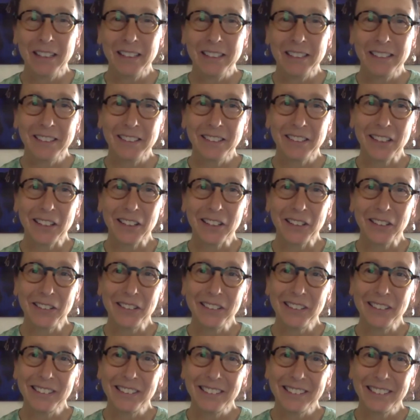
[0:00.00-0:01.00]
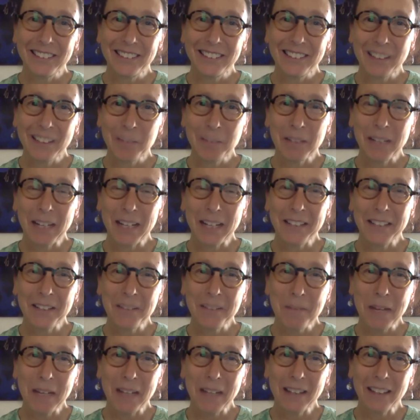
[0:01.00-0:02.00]
So I'm glad to
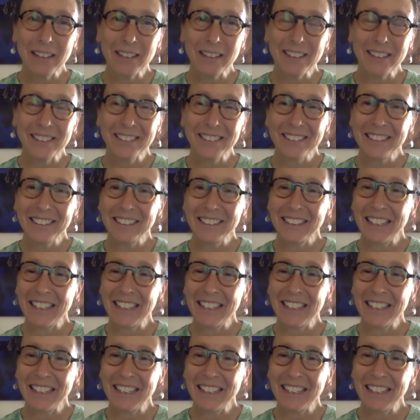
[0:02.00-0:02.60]
make this